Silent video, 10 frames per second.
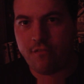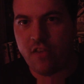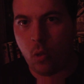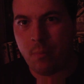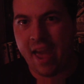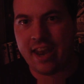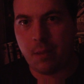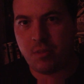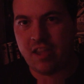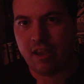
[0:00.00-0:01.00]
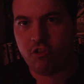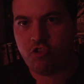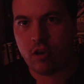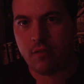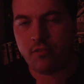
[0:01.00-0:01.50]
film
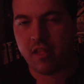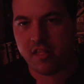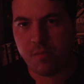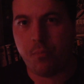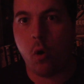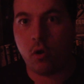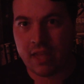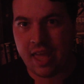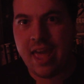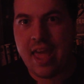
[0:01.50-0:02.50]
adaptation of this book